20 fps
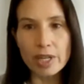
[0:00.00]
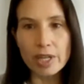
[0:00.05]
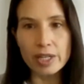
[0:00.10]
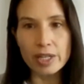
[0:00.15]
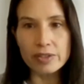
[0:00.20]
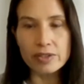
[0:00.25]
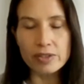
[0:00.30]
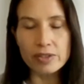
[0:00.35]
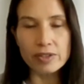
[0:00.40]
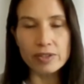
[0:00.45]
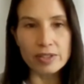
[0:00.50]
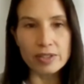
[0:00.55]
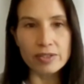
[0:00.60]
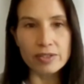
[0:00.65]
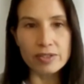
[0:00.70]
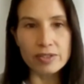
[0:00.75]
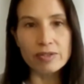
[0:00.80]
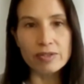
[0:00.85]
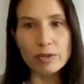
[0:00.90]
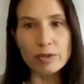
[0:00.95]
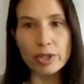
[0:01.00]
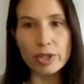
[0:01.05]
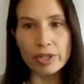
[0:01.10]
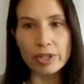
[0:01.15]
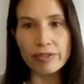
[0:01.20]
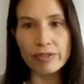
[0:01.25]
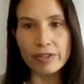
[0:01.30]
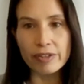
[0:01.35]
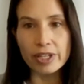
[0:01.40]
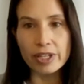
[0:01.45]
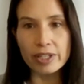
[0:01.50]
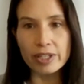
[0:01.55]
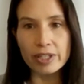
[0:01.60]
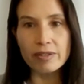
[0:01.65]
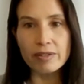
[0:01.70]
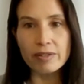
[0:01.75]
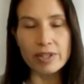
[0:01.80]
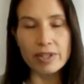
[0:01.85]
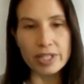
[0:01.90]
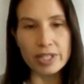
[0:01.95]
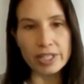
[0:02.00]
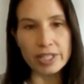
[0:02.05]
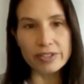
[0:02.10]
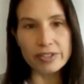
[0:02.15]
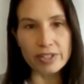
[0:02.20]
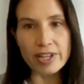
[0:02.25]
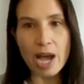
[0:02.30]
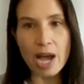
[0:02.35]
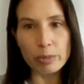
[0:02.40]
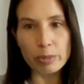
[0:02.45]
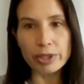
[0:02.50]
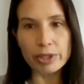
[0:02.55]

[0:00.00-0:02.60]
that it's going to fit the needs of the